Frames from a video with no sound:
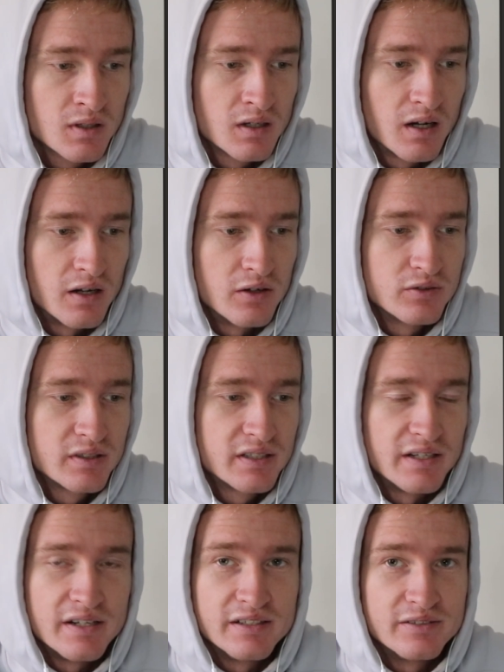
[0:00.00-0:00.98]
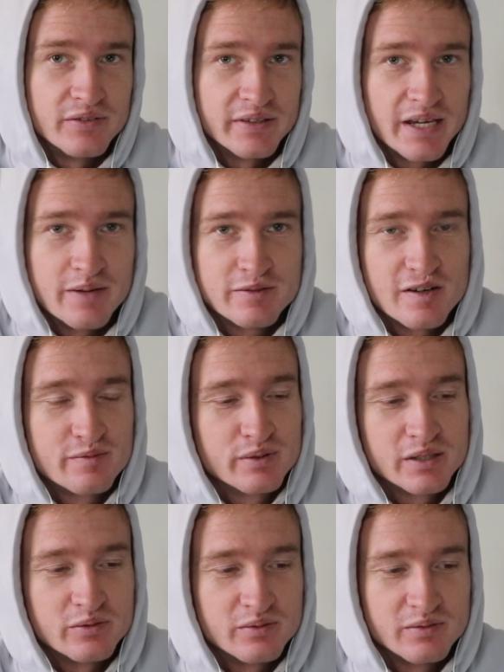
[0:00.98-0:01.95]
I don't think in any of the games I've
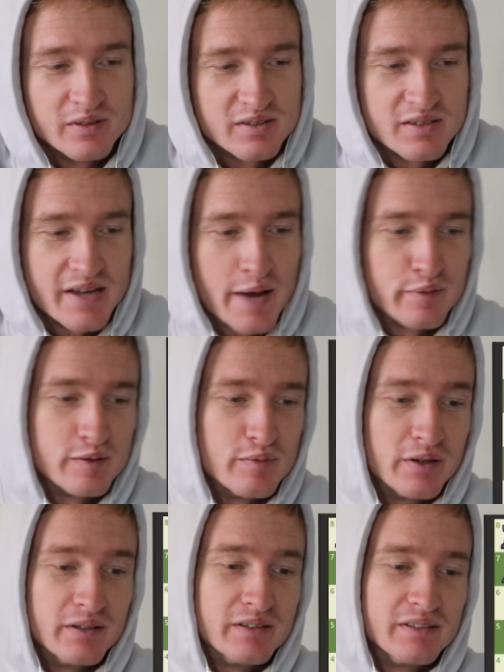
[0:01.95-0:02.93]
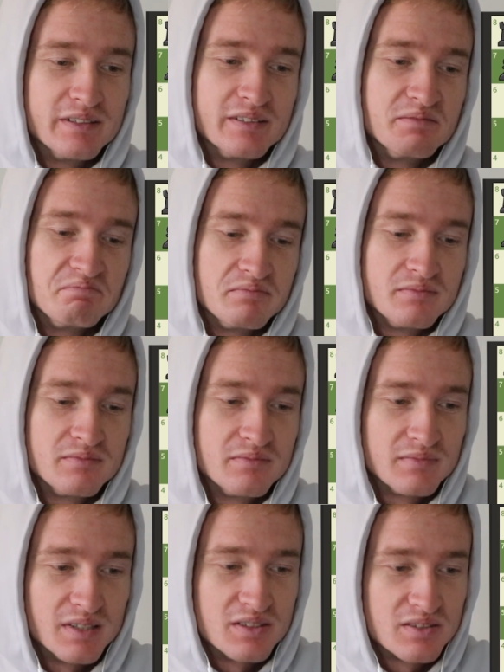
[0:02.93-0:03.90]
played this has happened, but
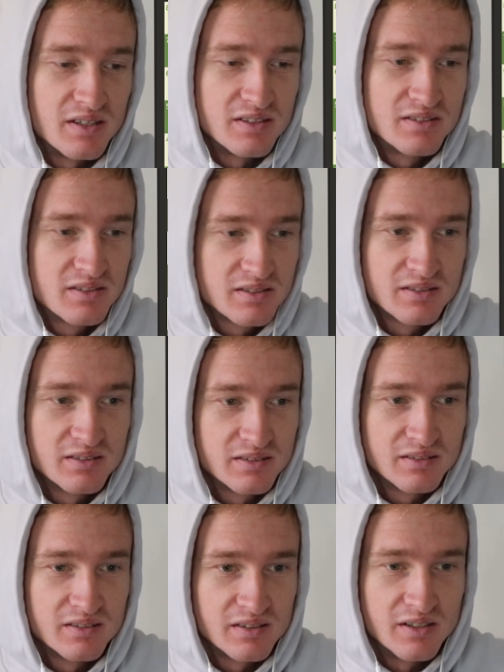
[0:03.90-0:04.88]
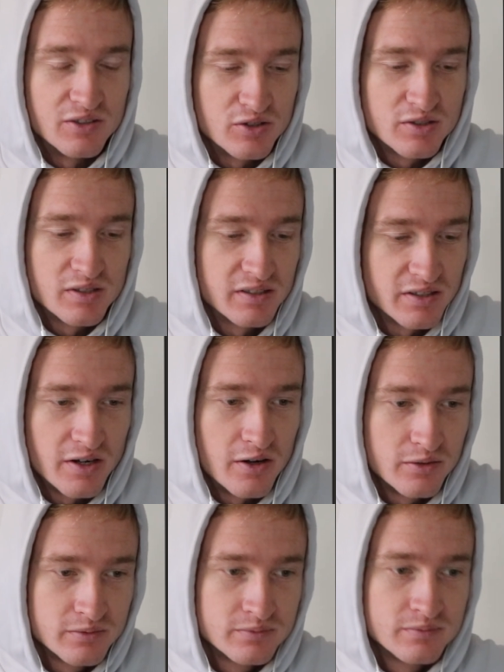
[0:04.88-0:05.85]
it's interesting to
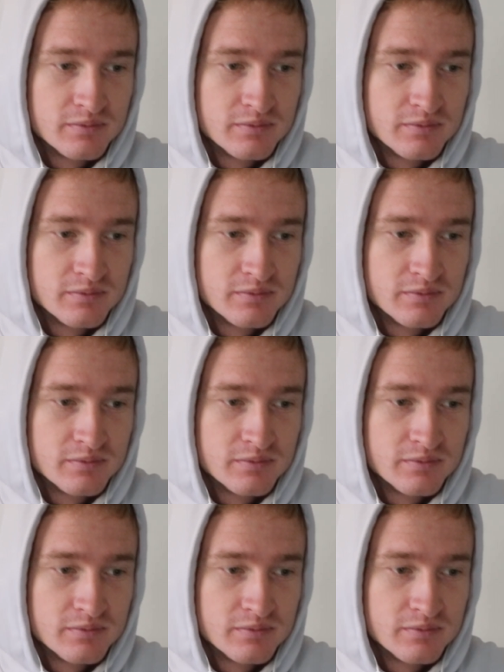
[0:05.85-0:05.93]
know.